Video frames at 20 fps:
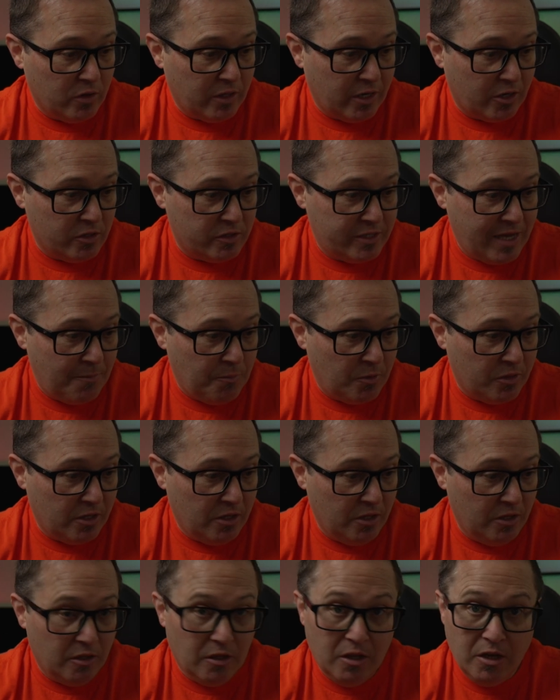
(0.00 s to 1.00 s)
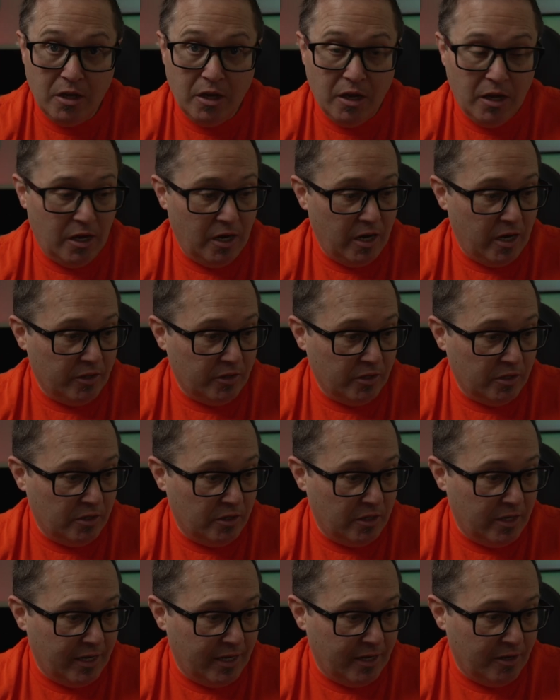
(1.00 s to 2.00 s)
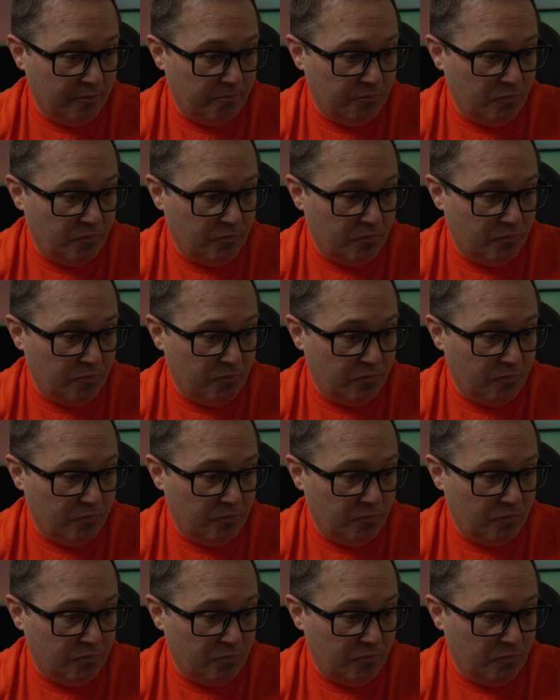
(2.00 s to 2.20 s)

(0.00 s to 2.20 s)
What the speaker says: I could tap on the little